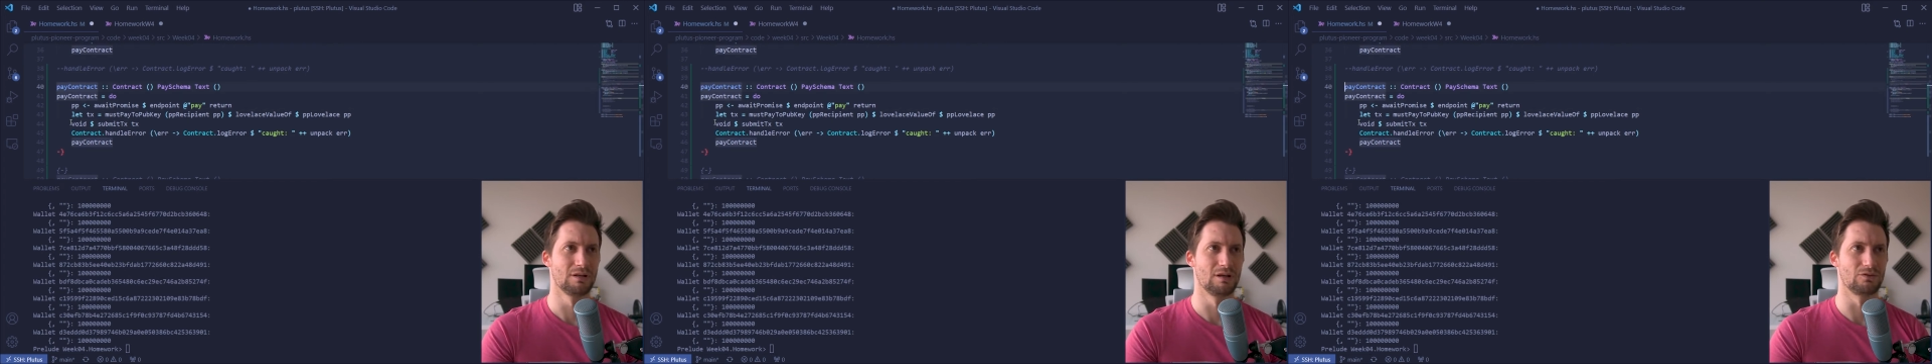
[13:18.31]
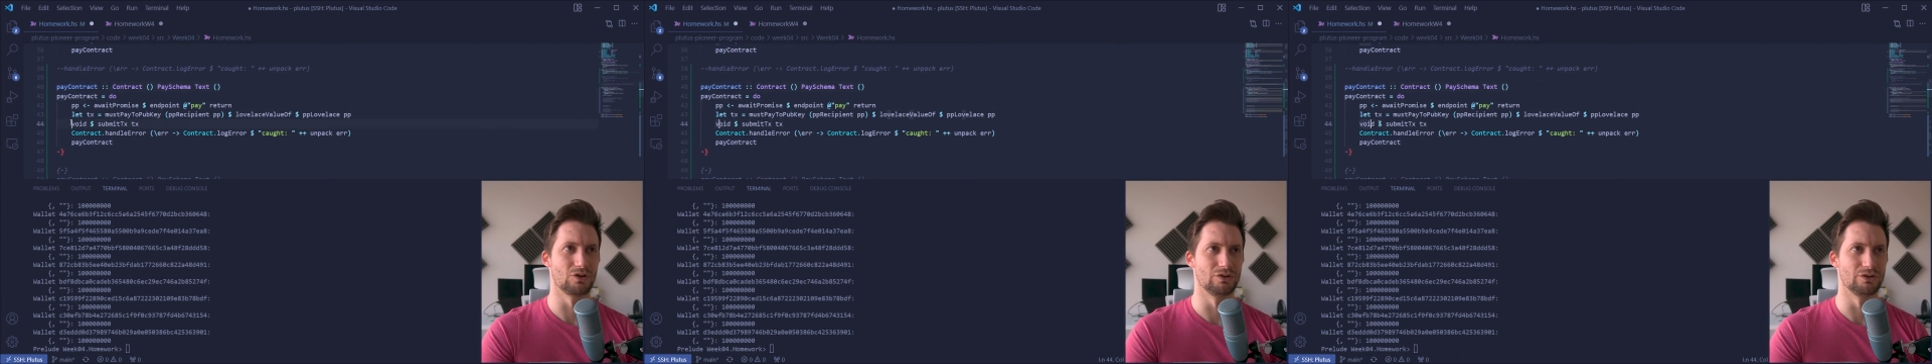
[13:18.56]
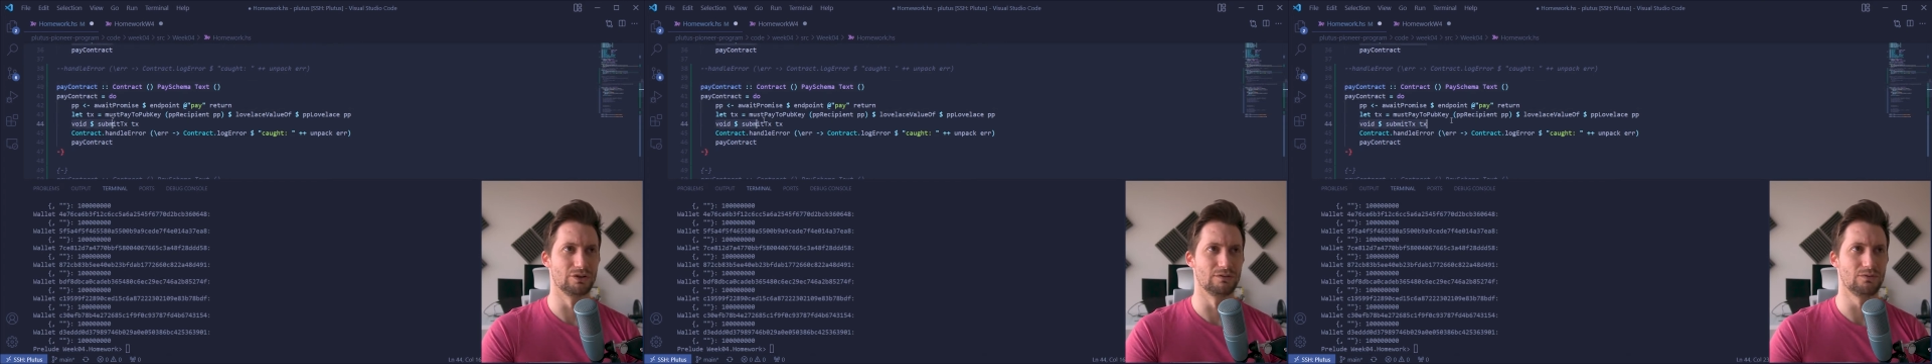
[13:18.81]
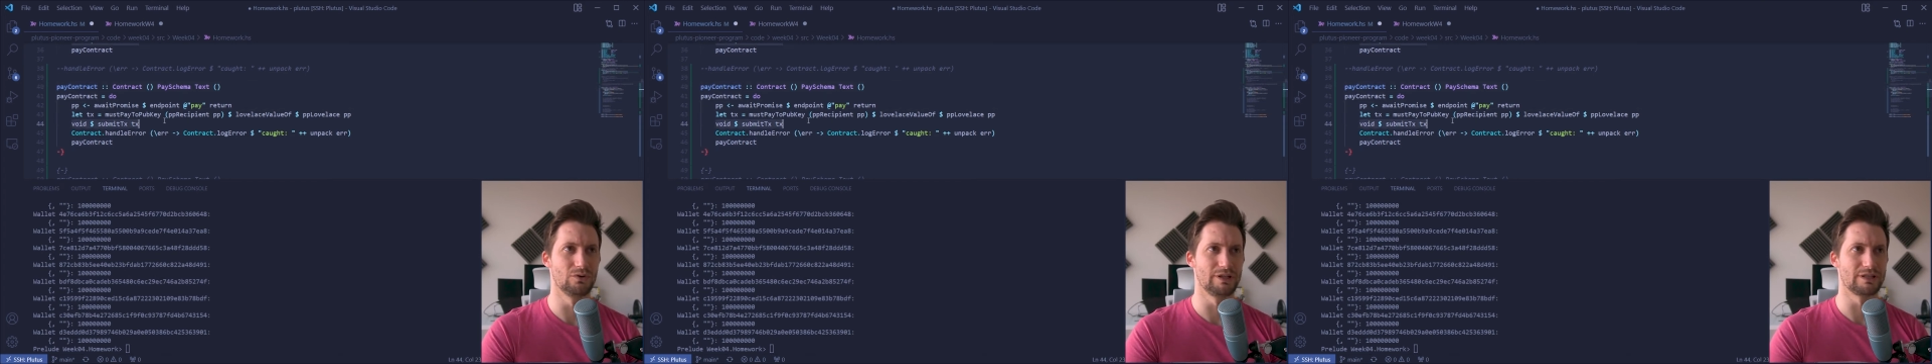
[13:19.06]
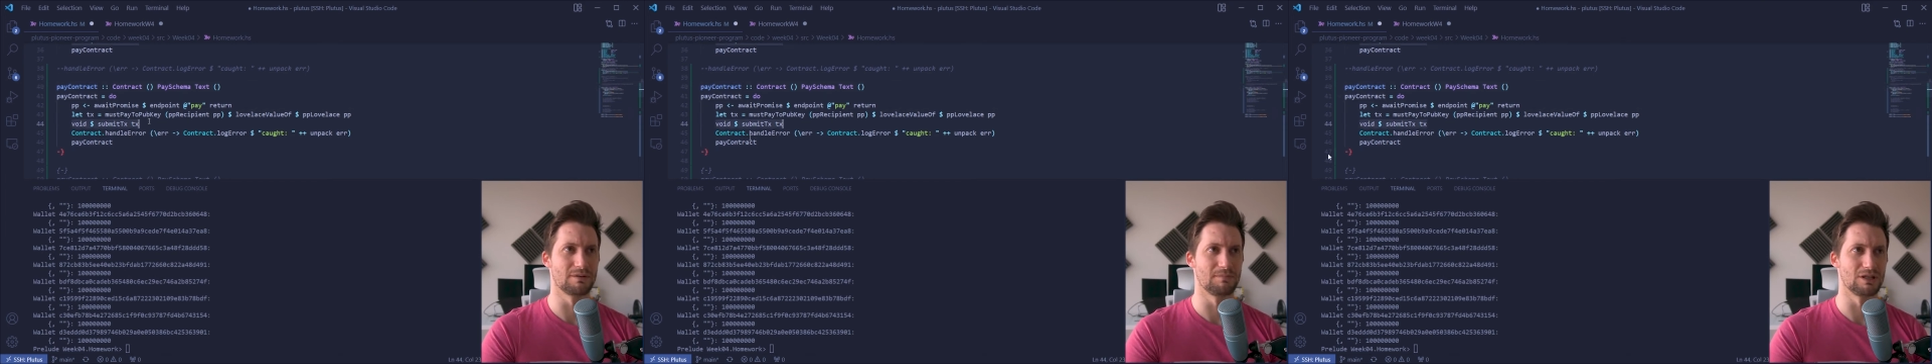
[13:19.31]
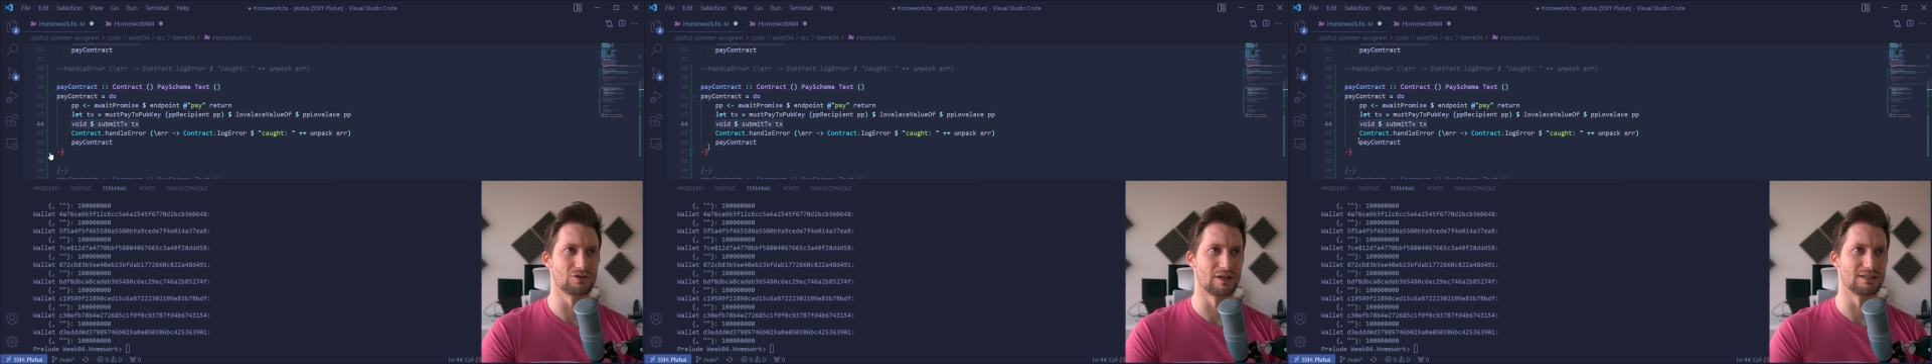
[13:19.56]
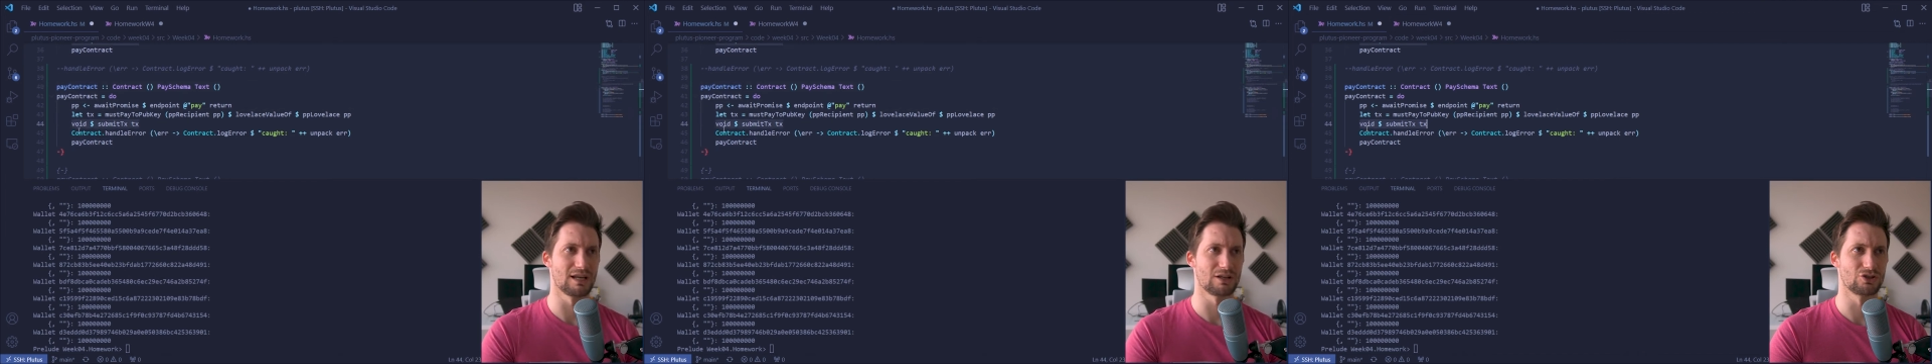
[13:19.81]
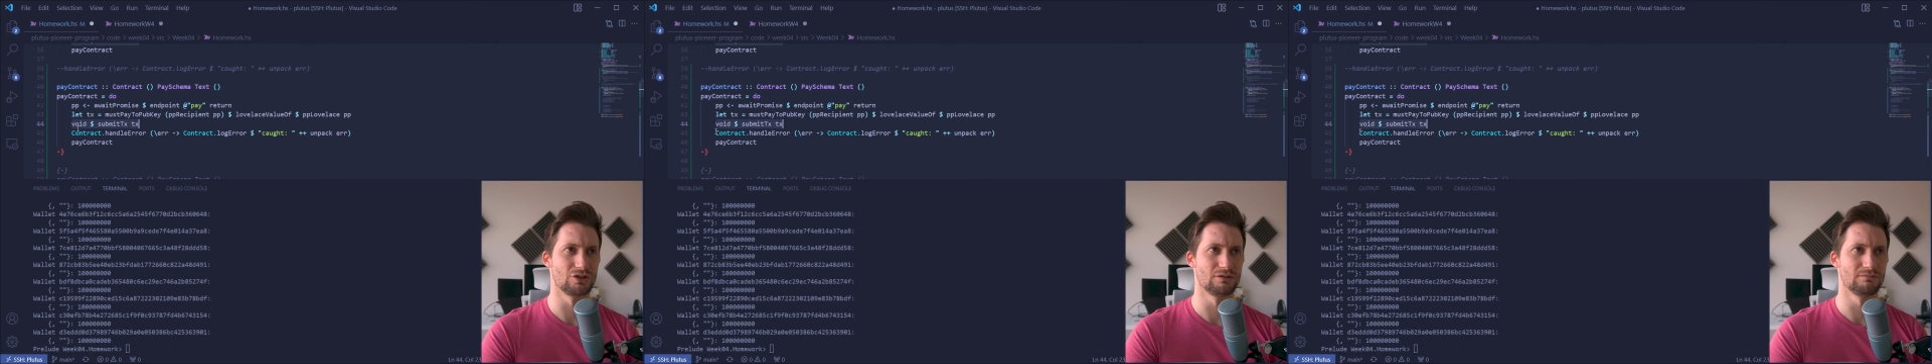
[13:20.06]
I've got the void submit
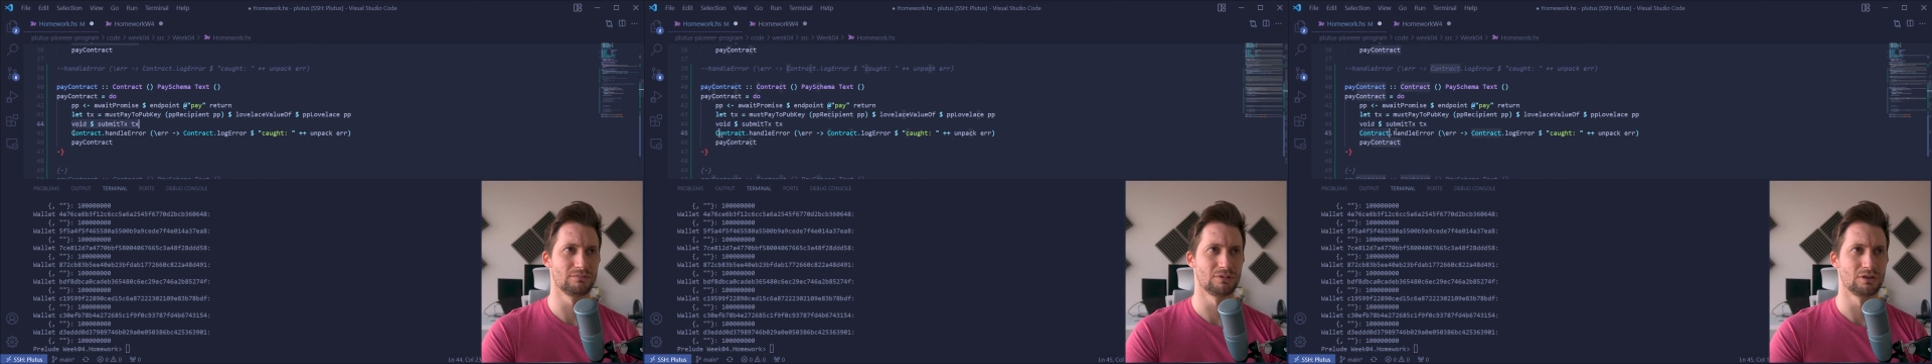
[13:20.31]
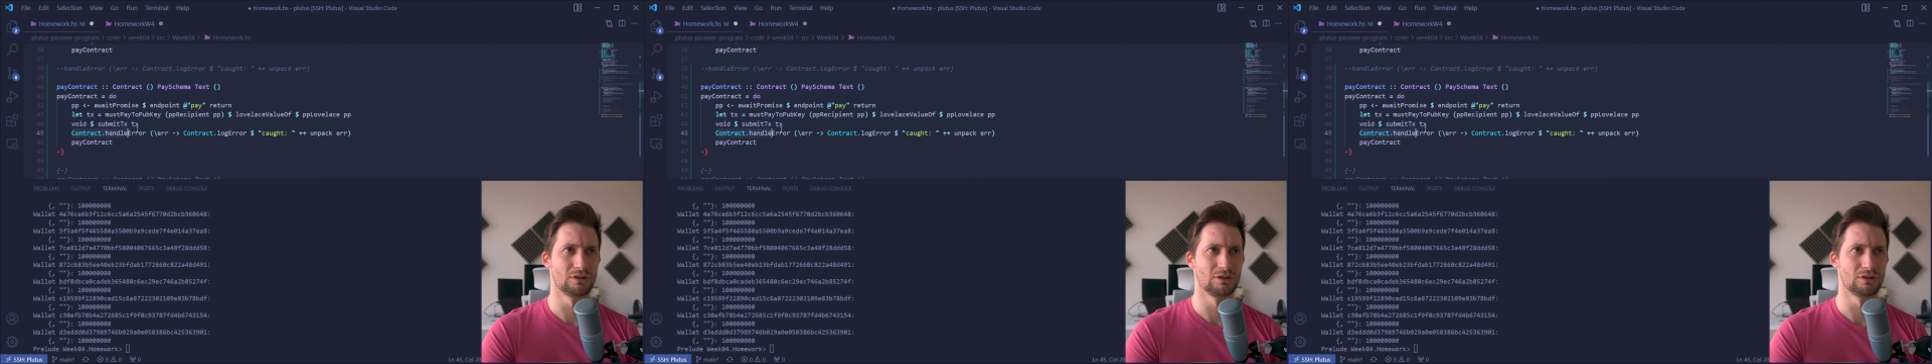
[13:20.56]
transaction,